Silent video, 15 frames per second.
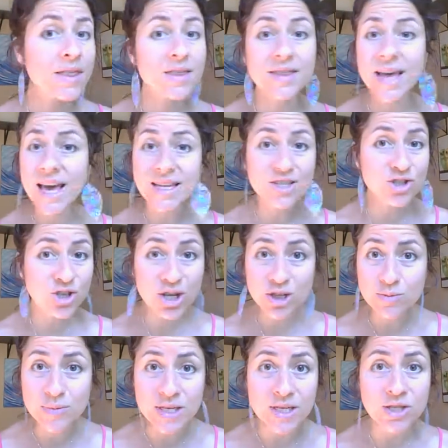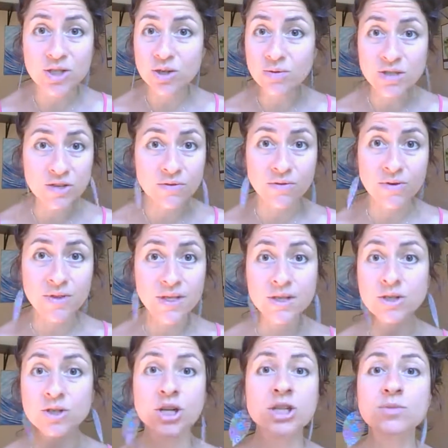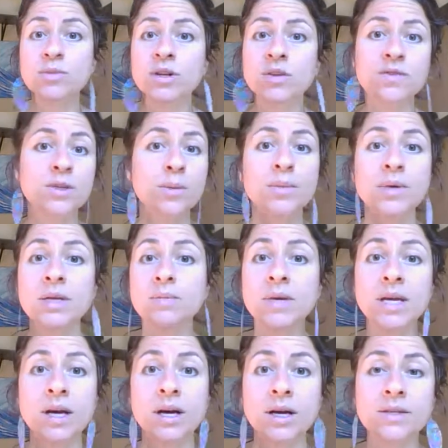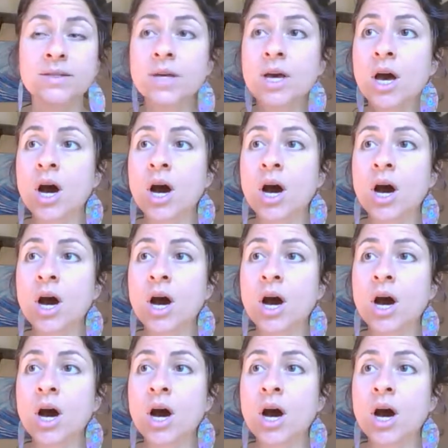that judgment is no different than the judgment of somebody because